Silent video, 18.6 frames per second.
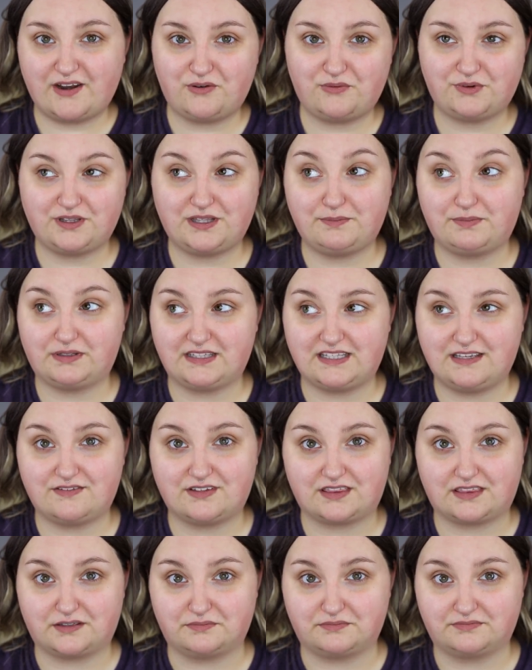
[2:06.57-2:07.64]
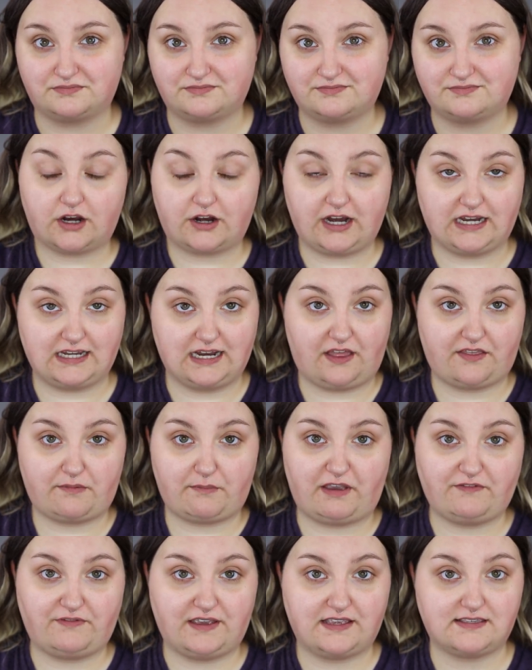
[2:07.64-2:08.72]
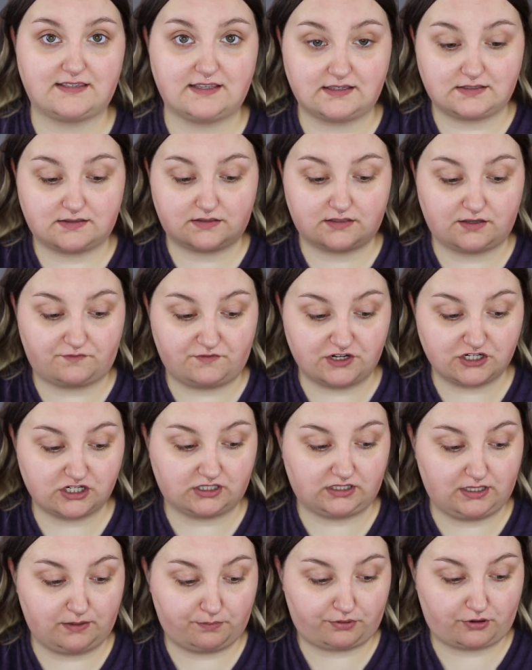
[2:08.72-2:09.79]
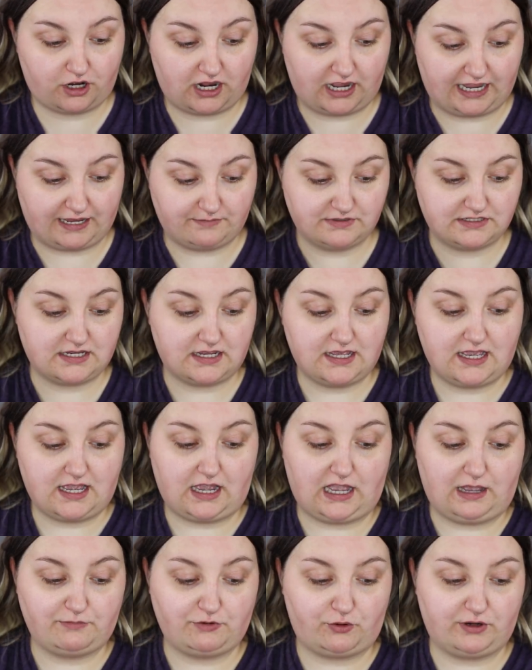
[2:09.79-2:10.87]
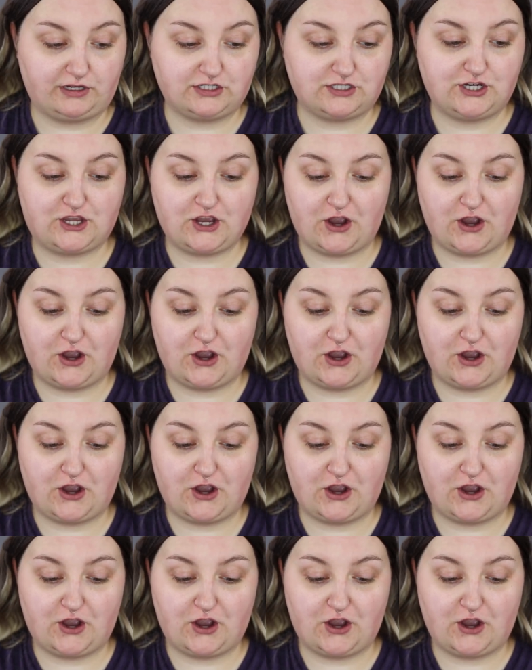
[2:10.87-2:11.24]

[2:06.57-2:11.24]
I don't really believe in them. All right, now that my face is sufficiently primed, I'm going to